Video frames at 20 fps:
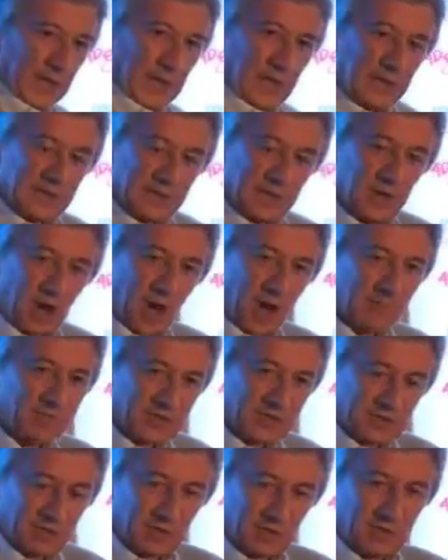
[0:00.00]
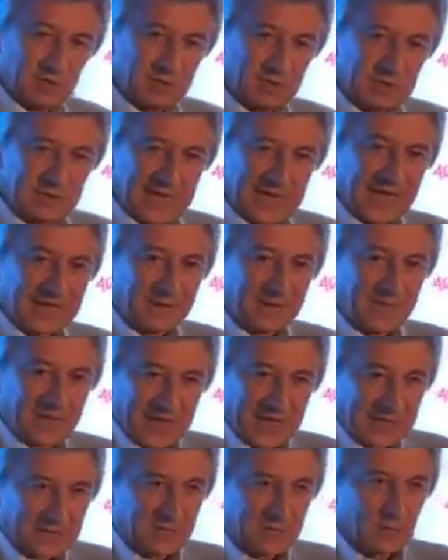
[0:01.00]
in the comScore
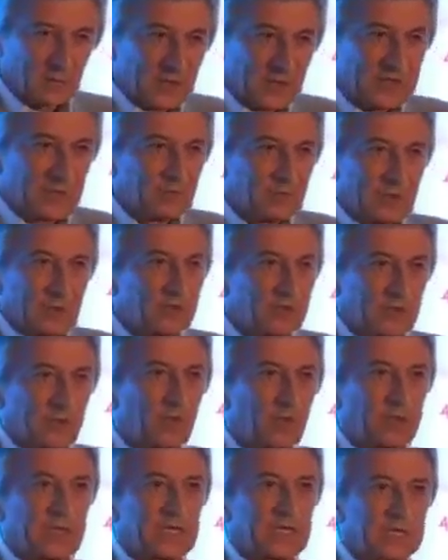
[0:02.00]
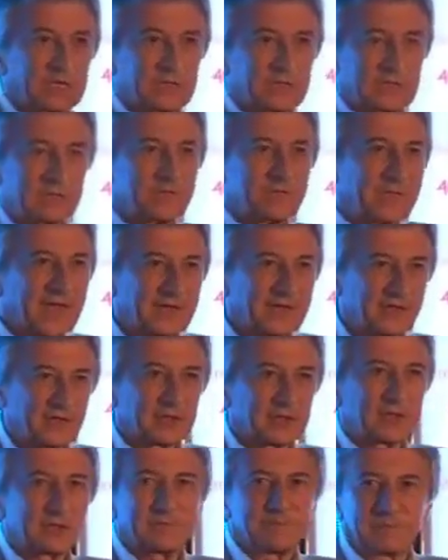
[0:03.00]
database, we don't use cookies to
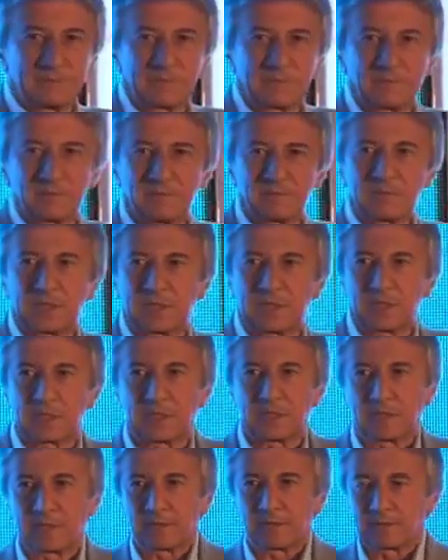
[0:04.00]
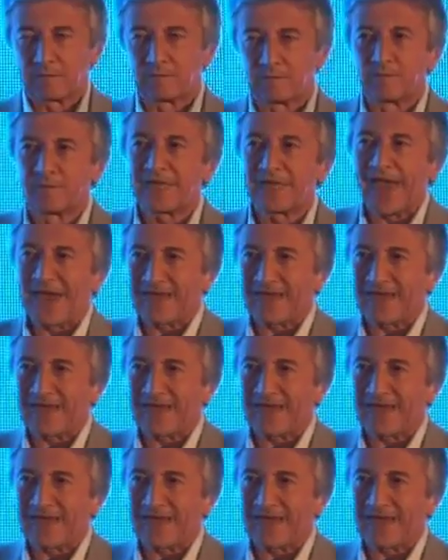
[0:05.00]
measure the